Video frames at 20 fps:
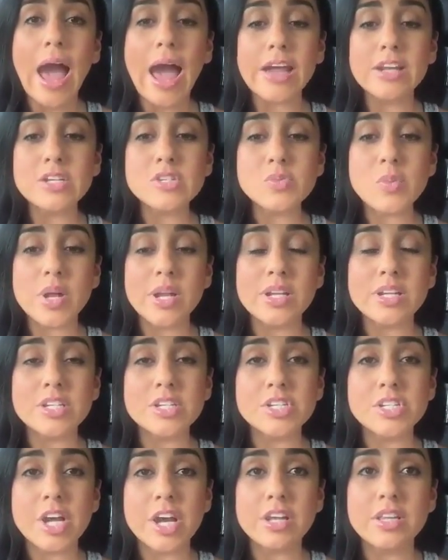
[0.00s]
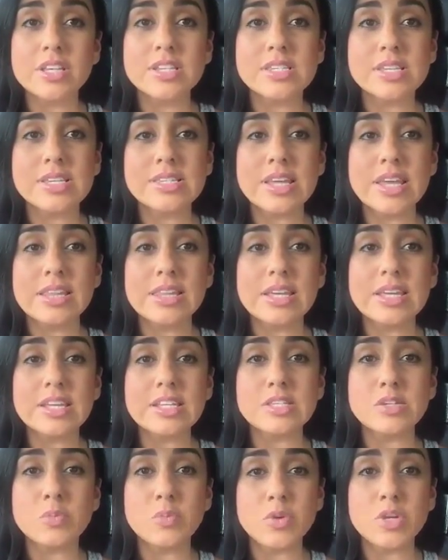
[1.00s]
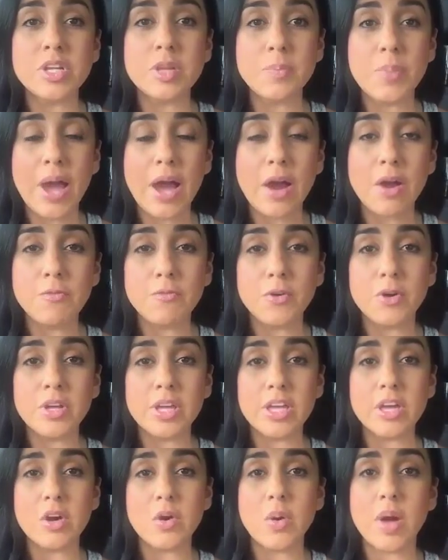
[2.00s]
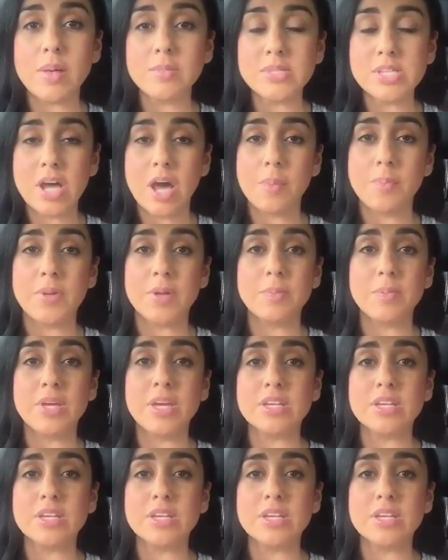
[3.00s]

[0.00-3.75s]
I just wanted to share this because I think it's a really powerful EOM topic,